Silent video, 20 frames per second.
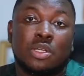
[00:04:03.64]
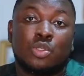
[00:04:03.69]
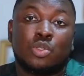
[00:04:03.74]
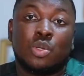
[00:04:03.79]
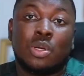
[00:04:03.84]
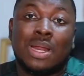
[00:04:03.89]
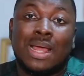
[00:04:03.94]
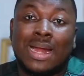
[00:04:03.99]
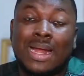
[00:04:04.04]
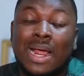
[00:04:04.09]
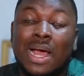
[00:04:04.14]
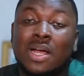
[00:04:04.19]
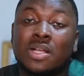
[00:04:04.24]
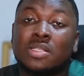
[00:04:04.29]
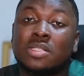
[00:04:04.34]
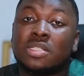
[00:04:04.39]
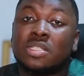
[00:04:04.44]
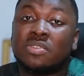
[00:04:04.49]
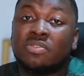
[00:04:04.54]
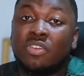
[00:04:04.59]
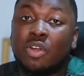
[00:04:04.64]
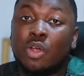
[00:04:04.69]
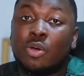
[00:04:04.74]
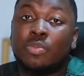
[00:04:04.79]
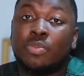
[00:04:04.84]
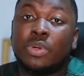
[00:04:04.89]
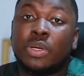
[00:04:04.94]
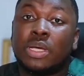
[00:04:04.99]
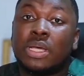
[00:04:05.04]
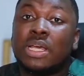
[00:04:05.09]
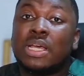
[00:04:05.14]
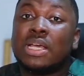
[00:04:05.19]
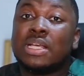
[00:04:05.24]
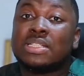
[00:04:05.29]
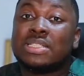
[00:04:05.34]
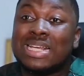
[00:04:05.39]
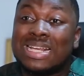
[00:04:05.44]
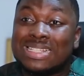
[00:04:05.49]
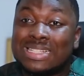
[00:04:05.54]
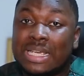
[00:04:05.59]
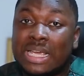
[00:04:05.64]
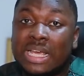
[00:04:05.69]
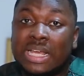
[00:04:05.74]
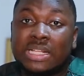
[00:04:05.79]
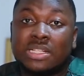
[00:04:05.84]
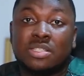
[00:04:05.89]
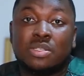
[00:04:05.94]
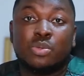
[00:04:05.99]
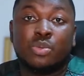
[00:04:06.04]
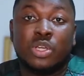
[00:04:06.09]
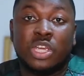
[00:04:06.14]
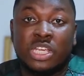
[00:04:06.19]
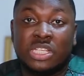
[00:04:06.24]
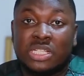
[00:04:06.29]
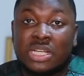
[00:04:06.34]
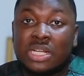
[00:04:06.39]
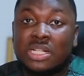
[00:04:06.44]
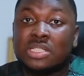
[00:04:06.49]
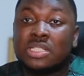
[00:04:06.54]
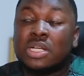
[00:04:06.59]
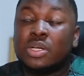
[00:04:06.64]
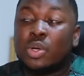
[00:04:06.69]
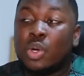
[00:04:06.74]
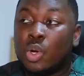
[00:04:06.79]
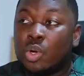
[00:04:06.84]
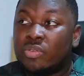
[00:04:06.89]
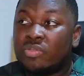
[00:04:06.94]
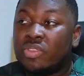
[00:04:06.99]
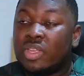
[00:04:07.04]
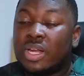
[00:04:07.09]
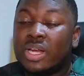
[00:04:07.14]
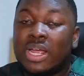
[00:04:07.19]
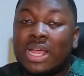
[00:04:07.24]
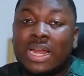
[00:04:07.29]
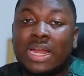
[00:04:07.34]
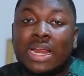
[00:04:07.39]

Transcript: to learn how to develop test kits, reagents, and all of that.